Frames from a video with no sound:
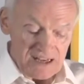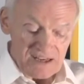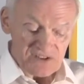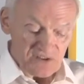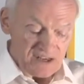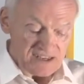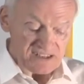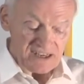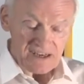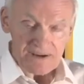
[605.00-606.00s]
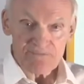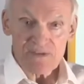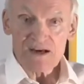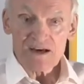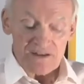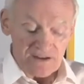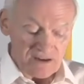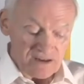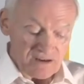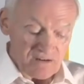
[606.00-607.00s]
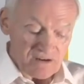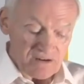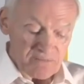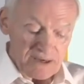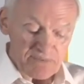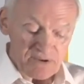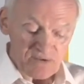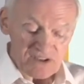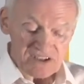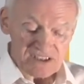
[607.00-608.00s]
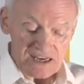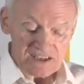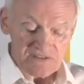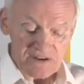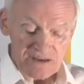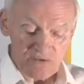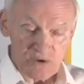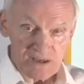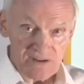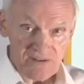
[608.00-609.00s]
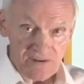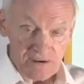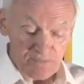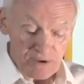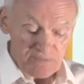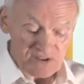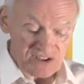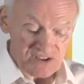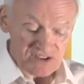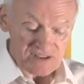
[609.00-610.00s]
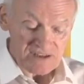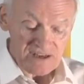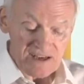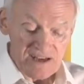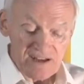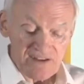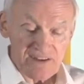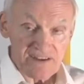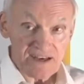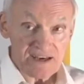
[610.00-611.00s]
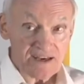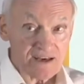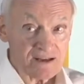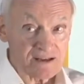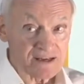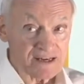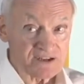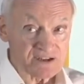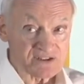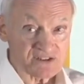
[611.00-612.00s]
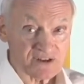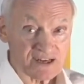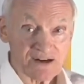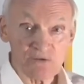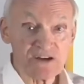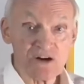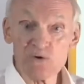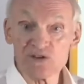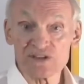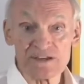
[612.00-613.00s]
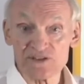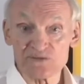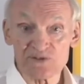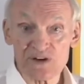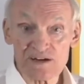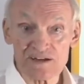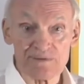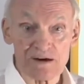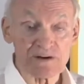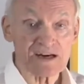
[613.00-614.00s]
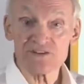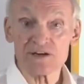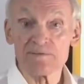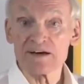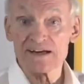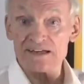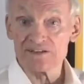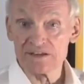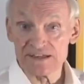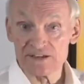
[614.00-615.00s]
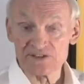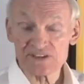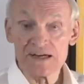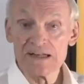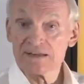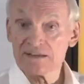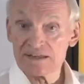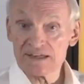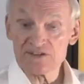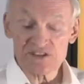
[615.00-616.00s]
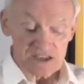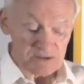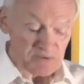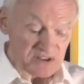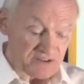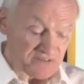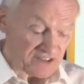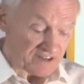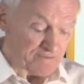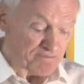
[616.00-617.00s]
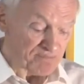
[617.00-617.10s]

So, they say the people were dissatisfied with a preposition the leaders, okay? We know which leaders we're talking about. We're not talking about any leaders. The leaders are specific.